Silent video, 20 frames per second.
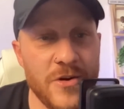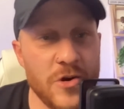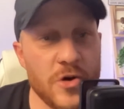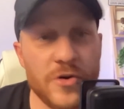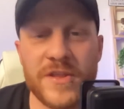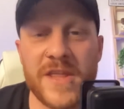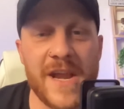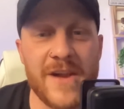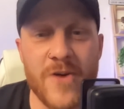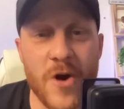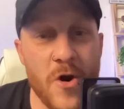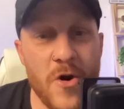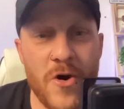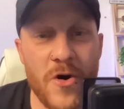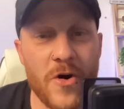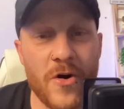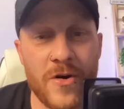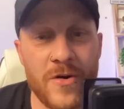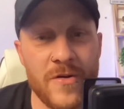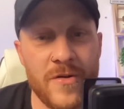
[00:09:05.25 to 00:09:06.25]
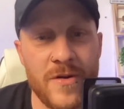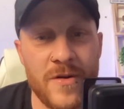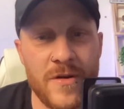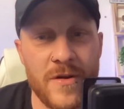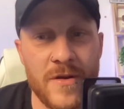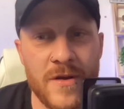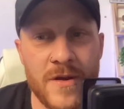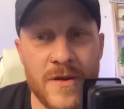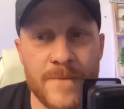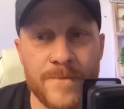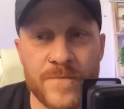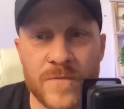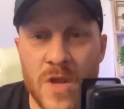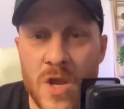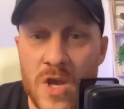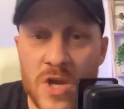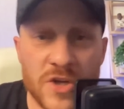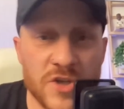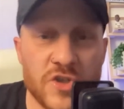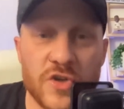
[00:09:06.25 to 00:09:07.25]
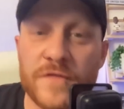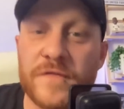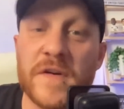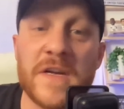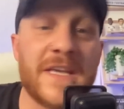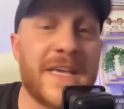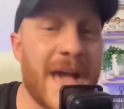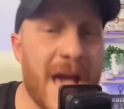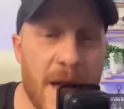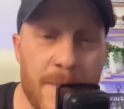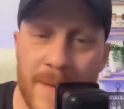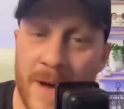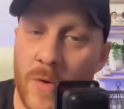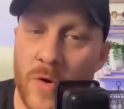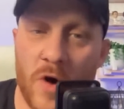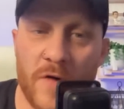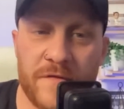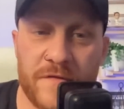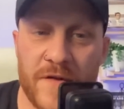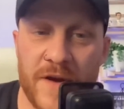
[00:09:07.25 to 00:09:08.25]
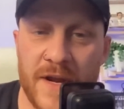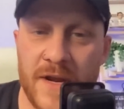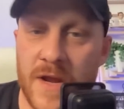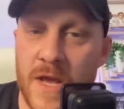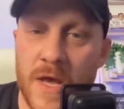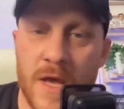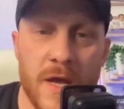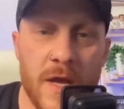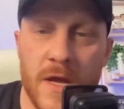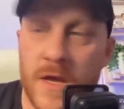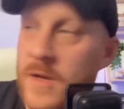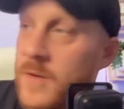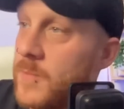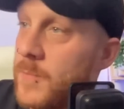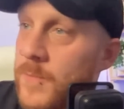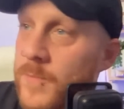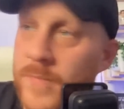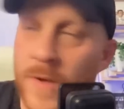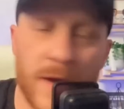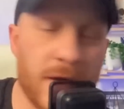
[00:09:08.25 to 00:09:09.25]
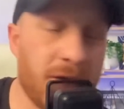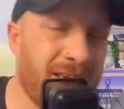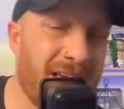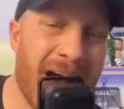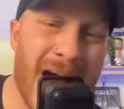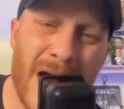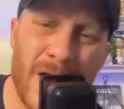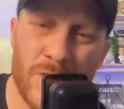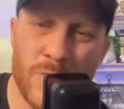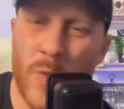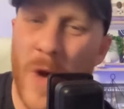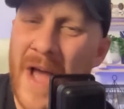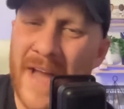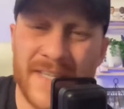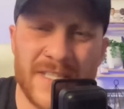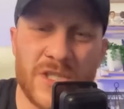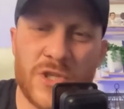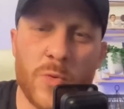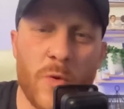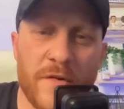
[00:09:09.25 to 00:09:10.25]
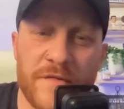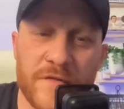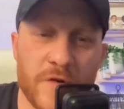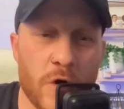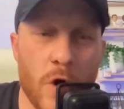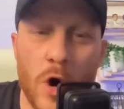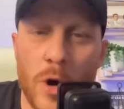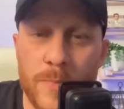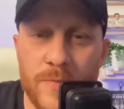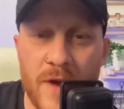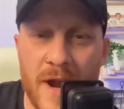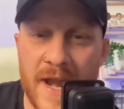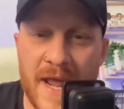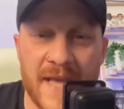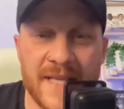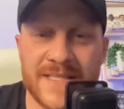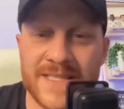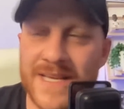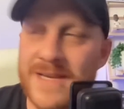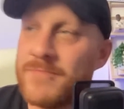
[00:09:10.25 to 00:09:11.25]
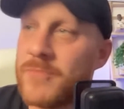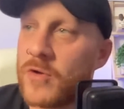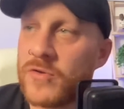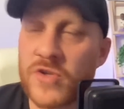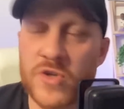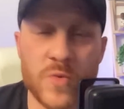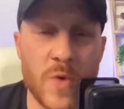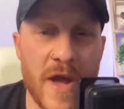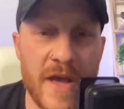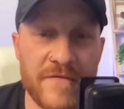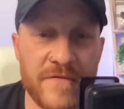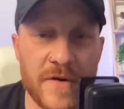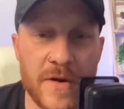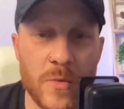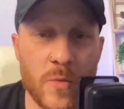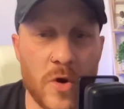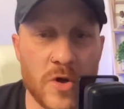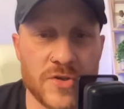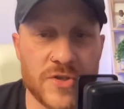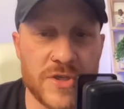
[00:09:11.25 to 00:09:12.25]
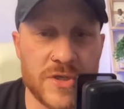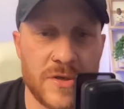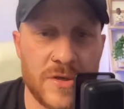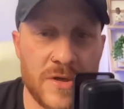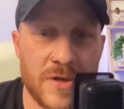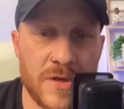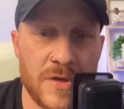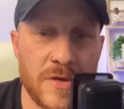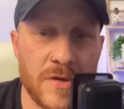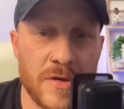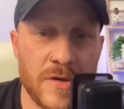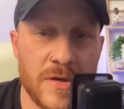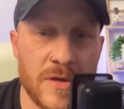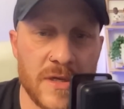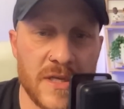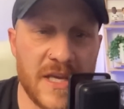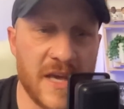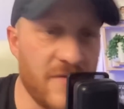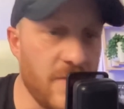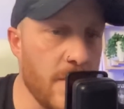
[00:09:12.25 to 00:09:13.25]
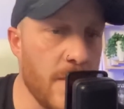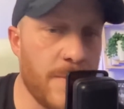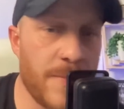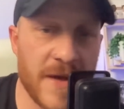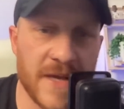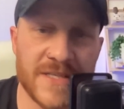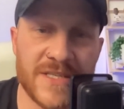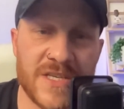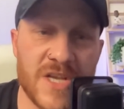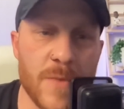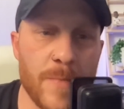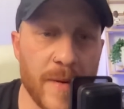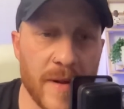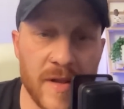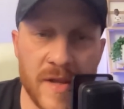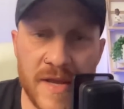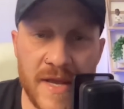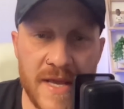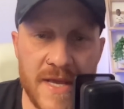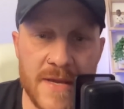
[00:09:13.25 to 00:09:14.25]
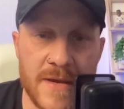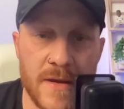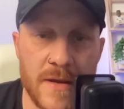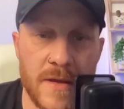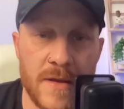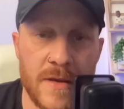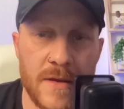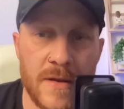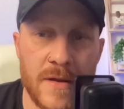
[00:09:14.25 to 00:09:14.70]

No, they're not. So forget about offering. Why did you offer Corberan 18 months, whatever it was? Give him a bit of stability.